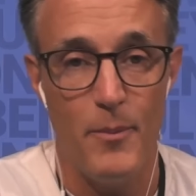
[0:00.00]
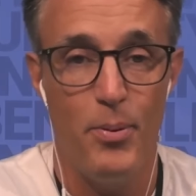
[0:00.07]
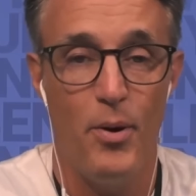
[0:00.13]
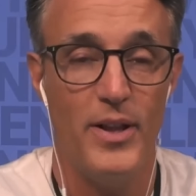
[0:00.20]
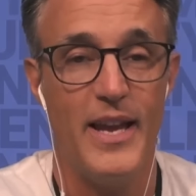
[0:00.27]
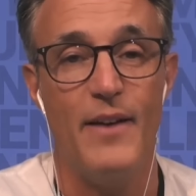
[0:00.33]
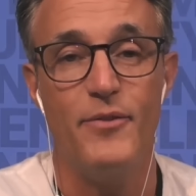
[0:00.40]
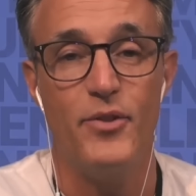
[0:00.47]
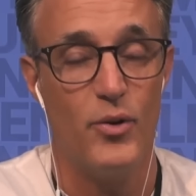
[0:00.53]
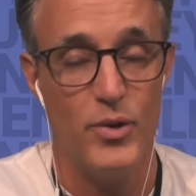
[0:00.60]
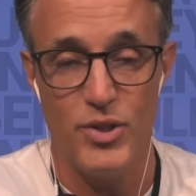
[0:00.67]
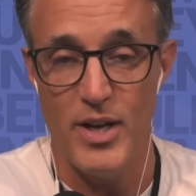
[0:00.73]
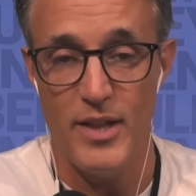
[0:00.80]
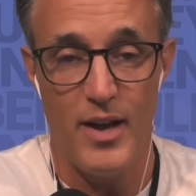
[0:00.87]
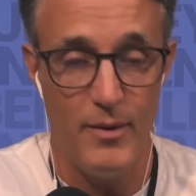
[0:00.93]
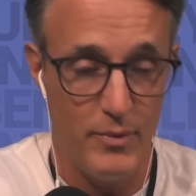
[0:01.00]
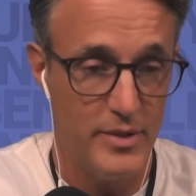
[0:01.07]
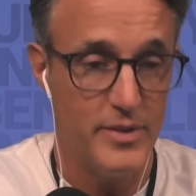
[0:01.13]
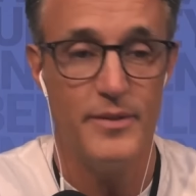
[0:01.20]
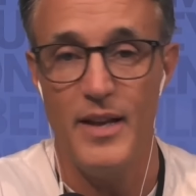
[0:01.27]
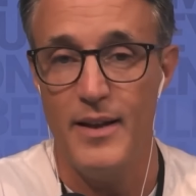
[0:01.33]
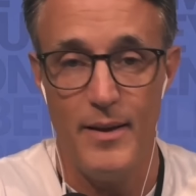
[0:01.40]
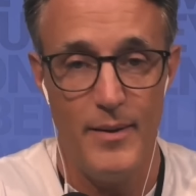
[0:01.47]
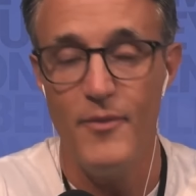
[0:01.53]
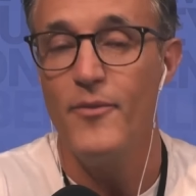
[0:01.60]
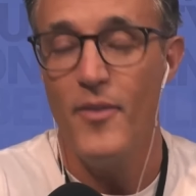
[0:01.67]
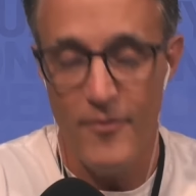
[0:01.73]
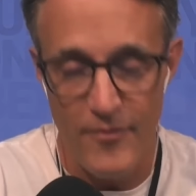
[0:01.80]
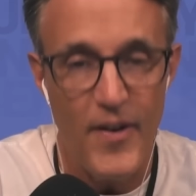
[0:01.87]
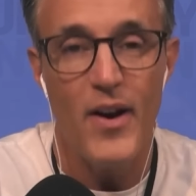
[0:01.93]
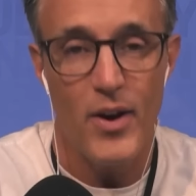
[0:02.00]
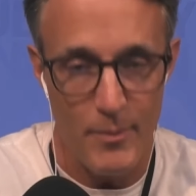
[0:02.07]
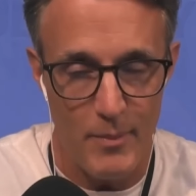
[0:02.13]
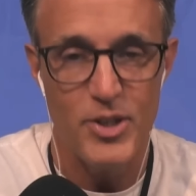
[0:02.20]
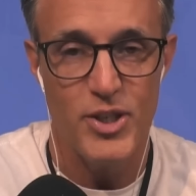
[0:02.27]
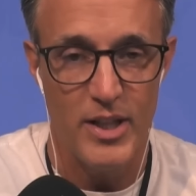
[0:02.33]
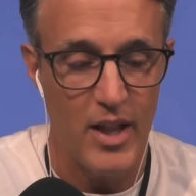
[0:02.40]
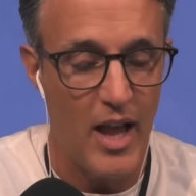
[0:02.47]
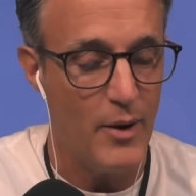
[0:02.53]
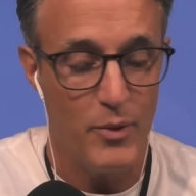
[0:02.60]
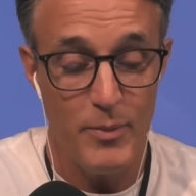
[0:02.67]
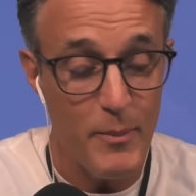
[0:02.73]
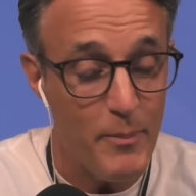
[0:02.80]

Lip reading: Poilievre took, which I thought was very much in line with me.